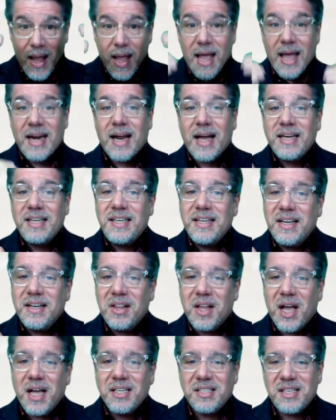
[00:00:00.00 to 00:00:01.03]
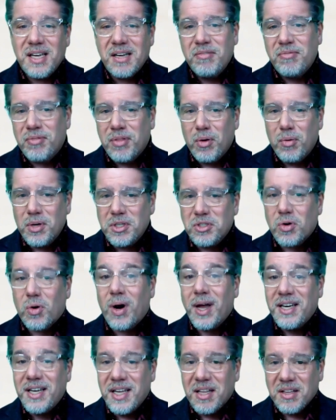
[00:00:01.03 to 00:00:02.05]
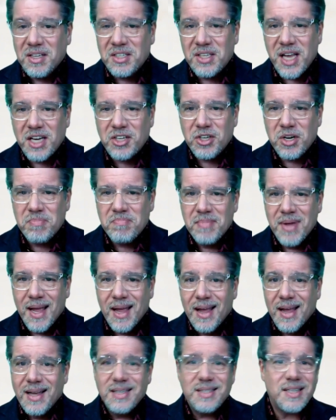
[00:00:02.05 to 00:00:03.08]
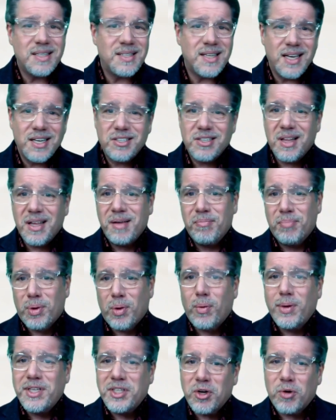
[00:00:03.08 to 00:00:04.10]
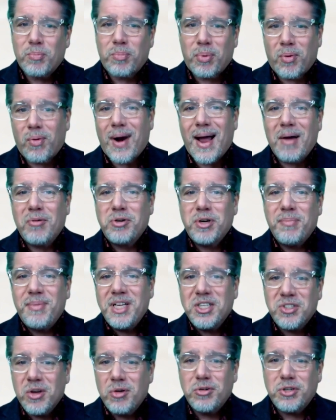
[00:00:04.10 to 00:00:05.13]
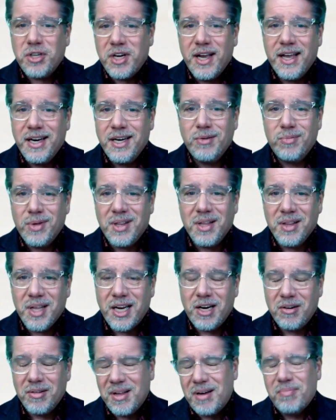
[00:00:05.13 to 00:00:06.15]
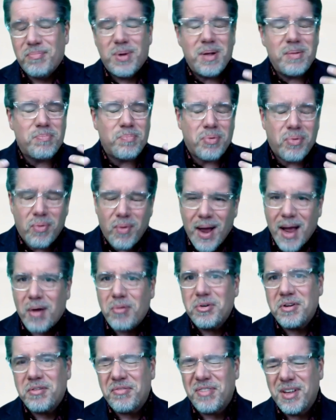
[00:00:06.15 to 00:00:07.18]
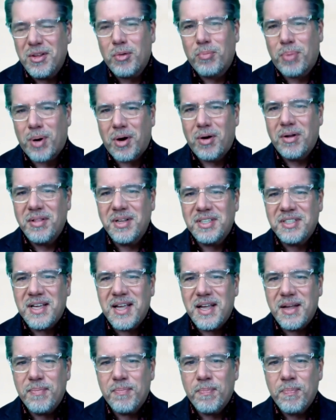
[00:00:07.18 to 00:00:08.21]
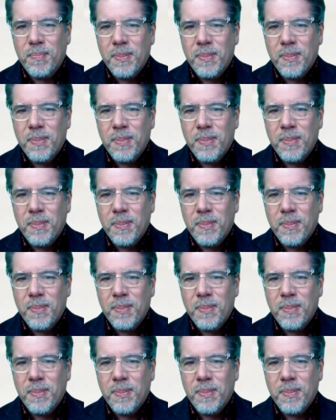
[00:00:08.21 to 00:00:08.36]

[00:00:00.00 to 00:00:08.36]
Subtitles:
And idealized influence or idealization is essentially employees are proud to be associated with a leader. They're proud to feel part of the team.